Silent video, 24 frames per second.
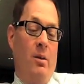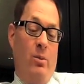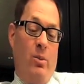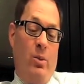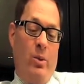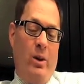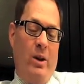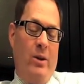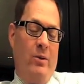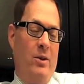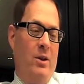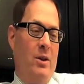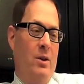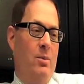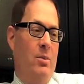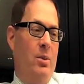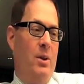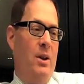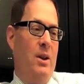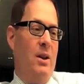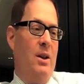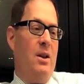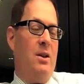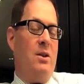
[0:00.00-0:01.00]
We have to
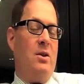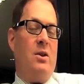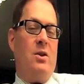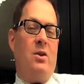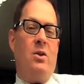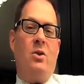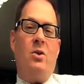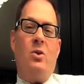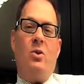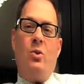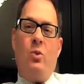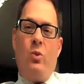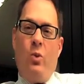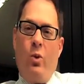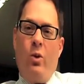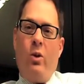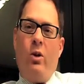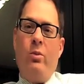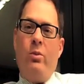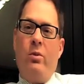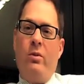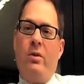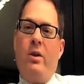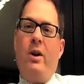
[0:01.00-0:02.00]
compete against a
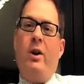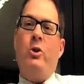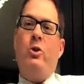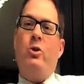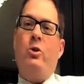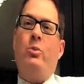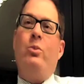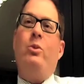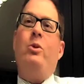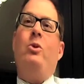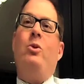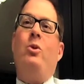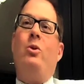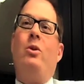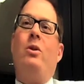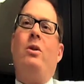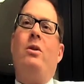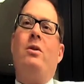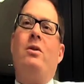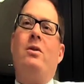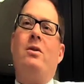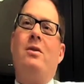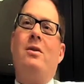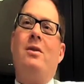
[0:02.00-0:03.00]
swarm of
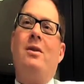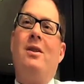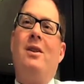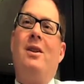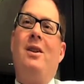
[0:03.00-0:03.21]
entrepreneurs.